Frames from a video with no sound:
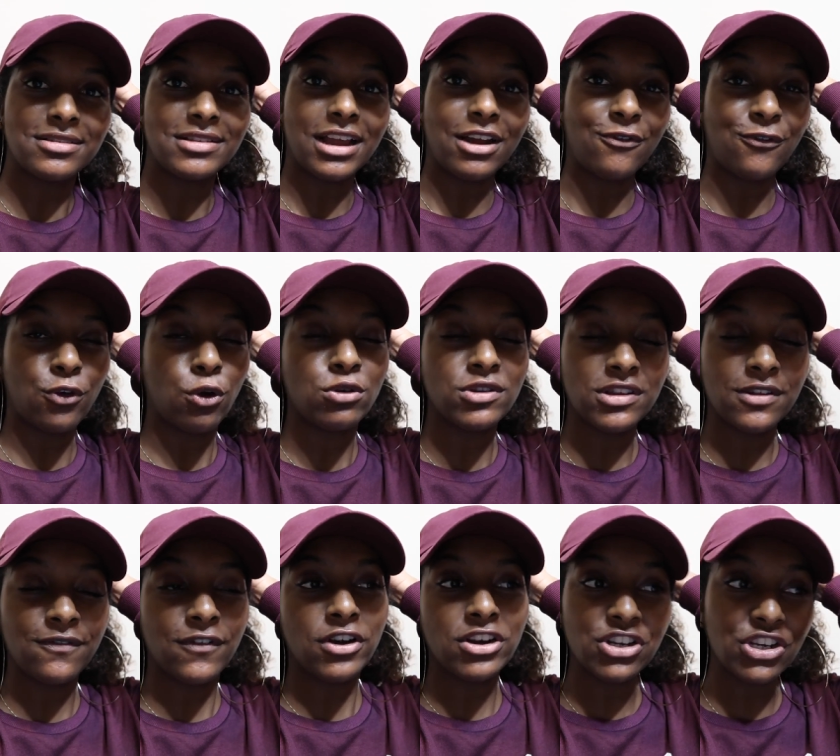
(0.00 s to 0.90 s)
It's like a Frozen
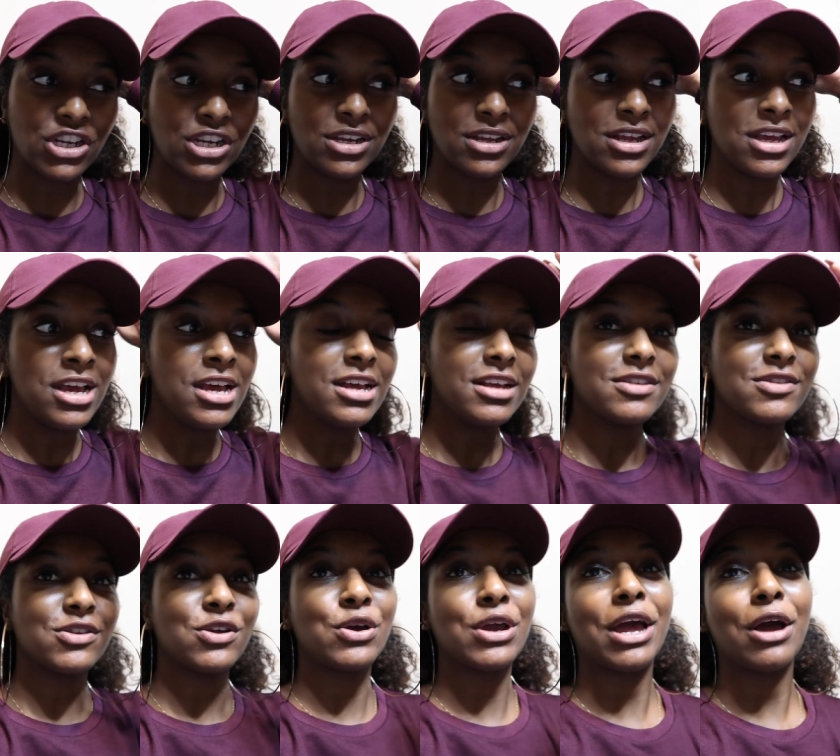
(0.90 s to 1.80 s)
version.
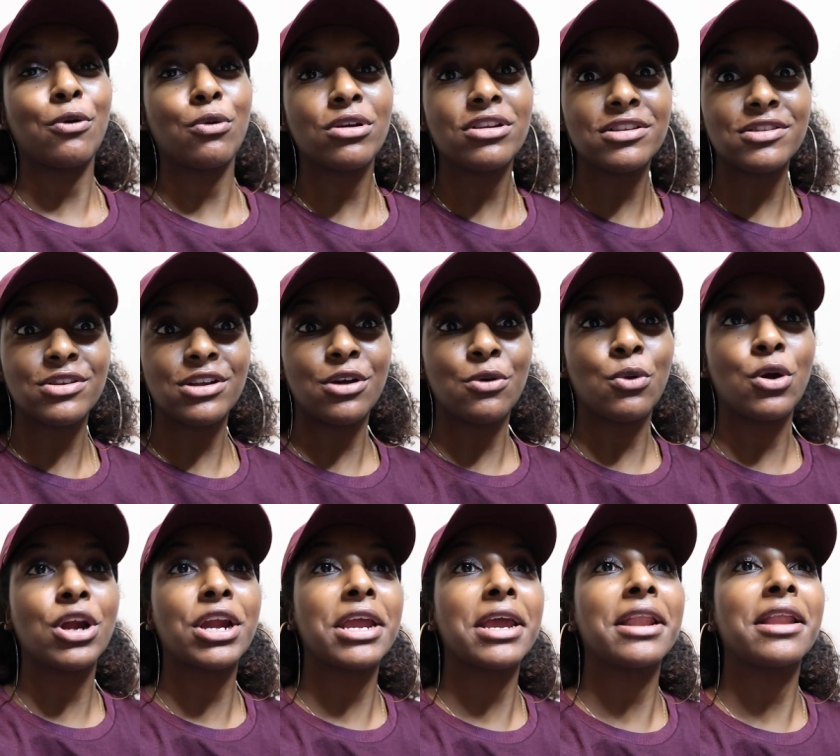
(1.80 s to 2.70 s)
So yeah, we're just here
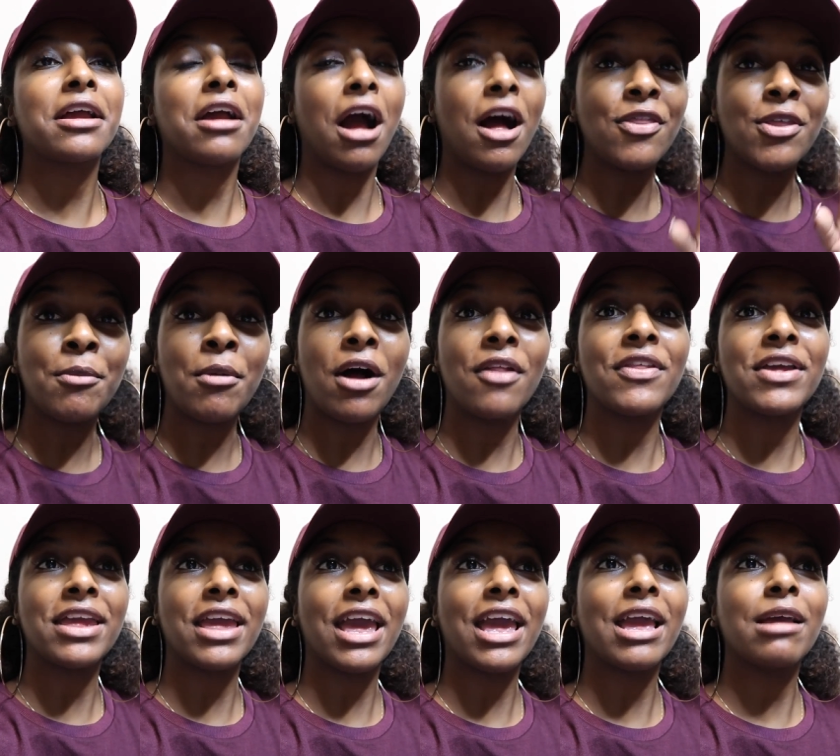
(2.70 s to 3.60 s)
working. Got them on the
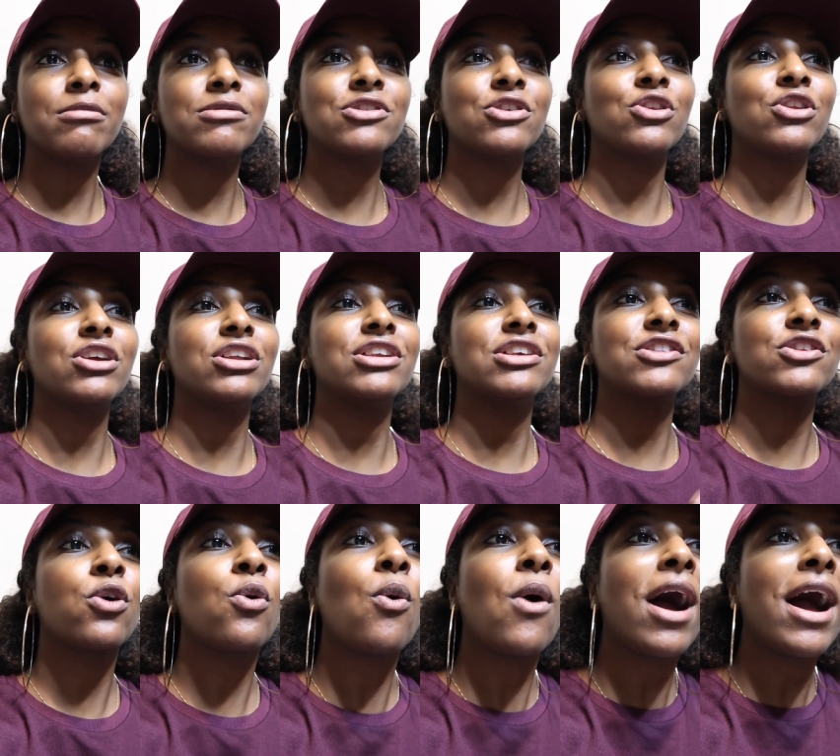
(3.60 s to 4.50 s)
game, so they're just
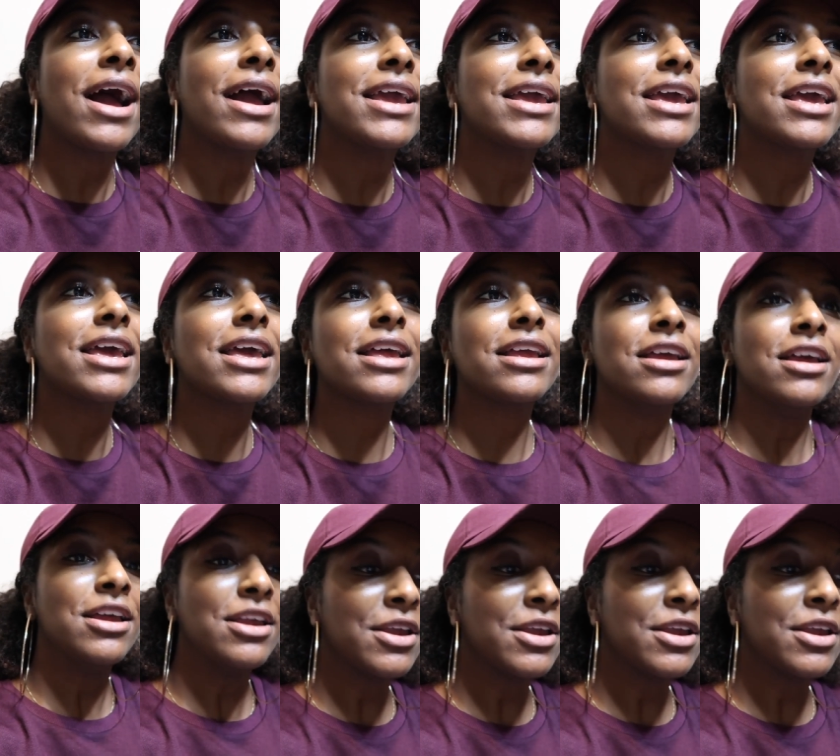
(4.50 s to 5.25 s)
quiet.